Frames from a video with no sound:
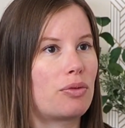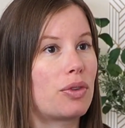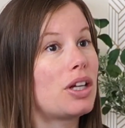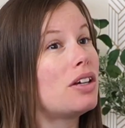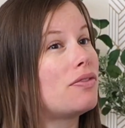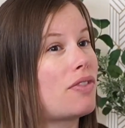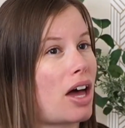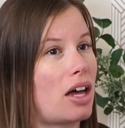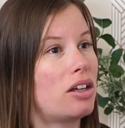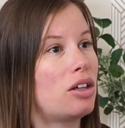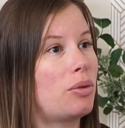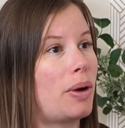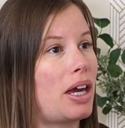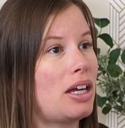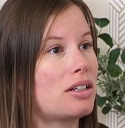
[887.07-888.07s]

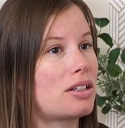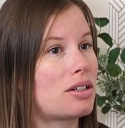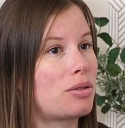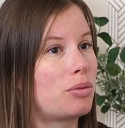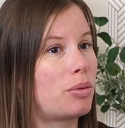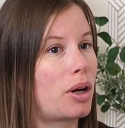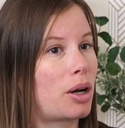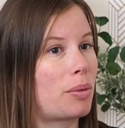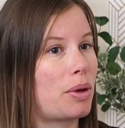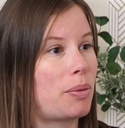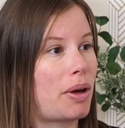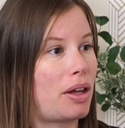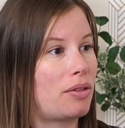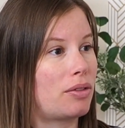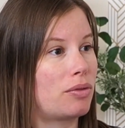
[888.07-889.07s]
reevaluate where we
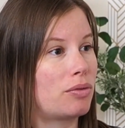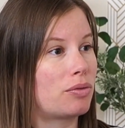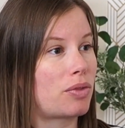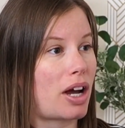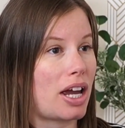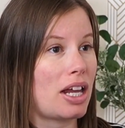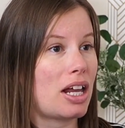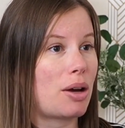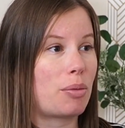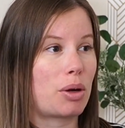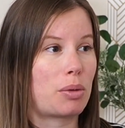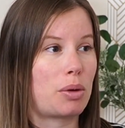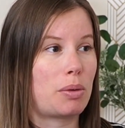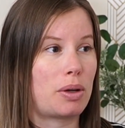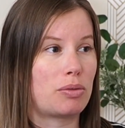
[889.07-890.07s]
went right and
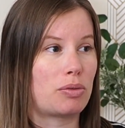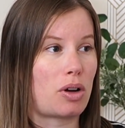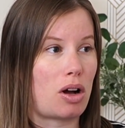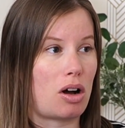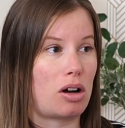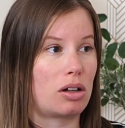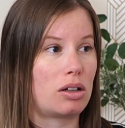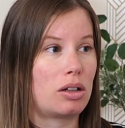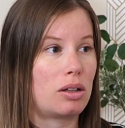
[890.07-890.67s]
where we went wrong.